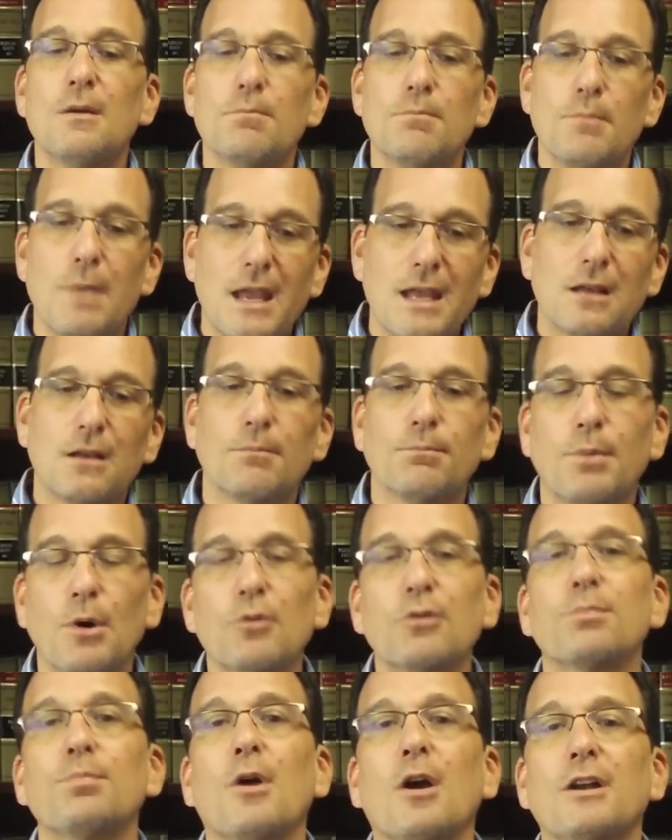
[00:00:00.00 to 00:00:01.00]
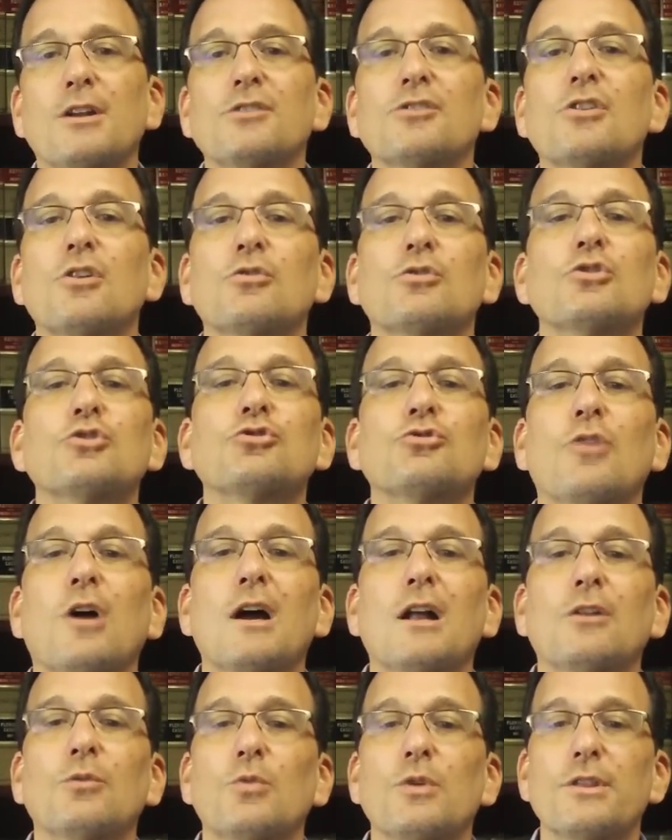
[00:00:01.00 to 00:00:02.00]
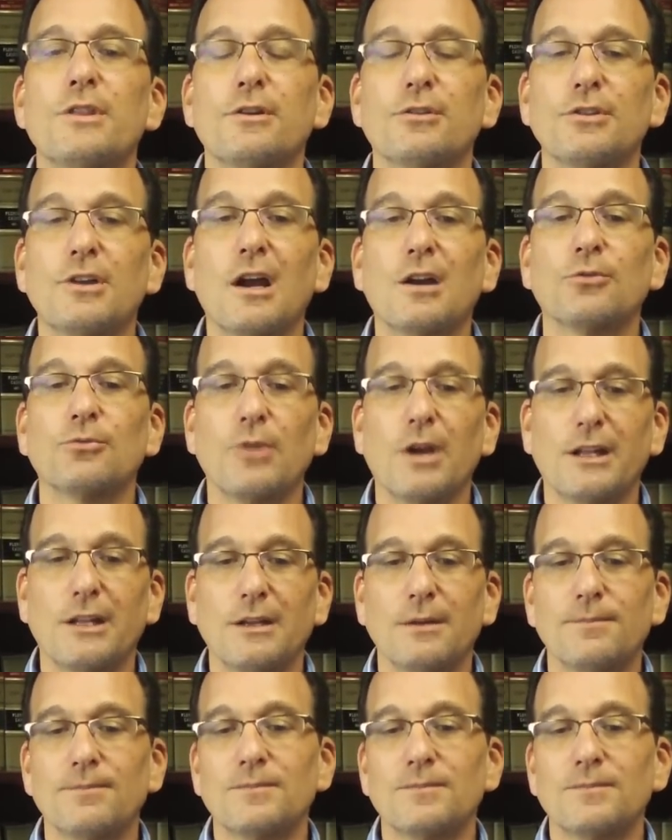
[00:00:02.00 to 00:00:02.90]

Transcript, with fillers: make both parties go to trial when they're not ready.